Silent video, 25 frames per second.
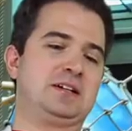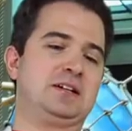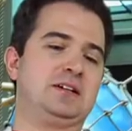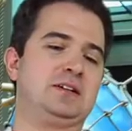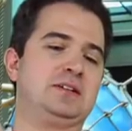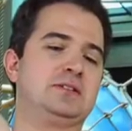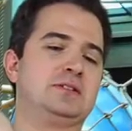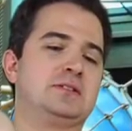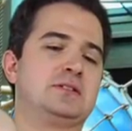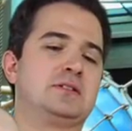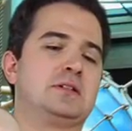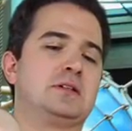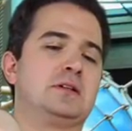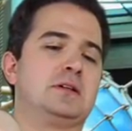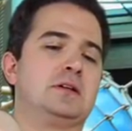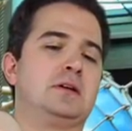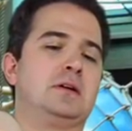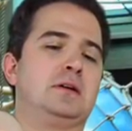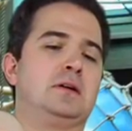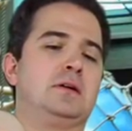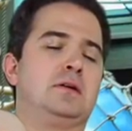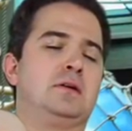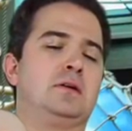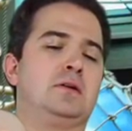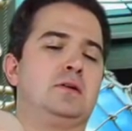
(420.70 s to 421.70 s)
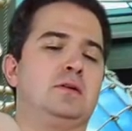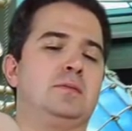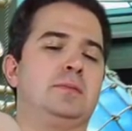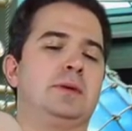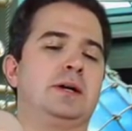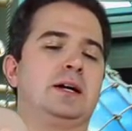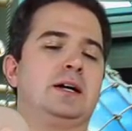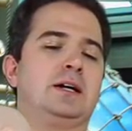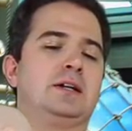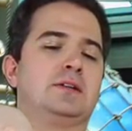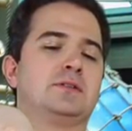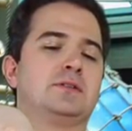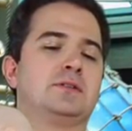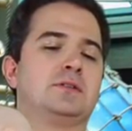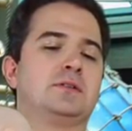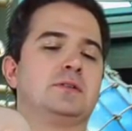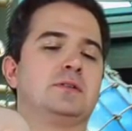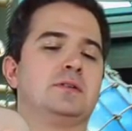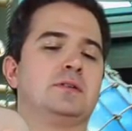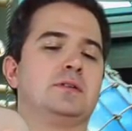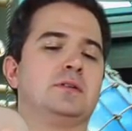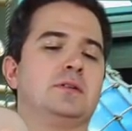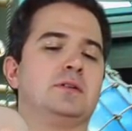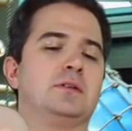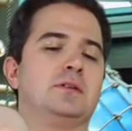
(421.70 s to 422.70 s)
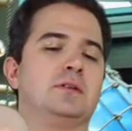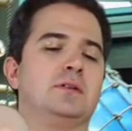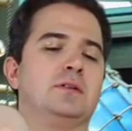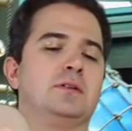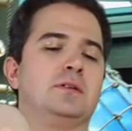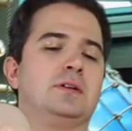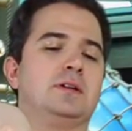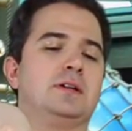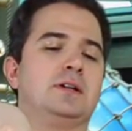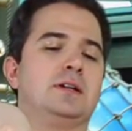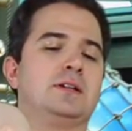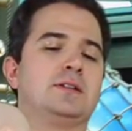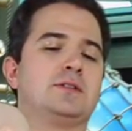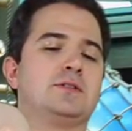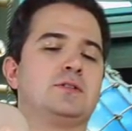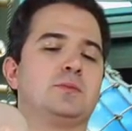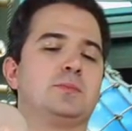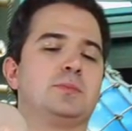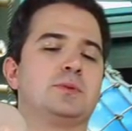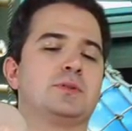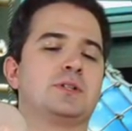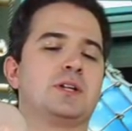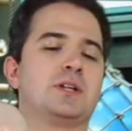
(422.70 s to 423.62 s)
it goes. Oh my gosh. That's super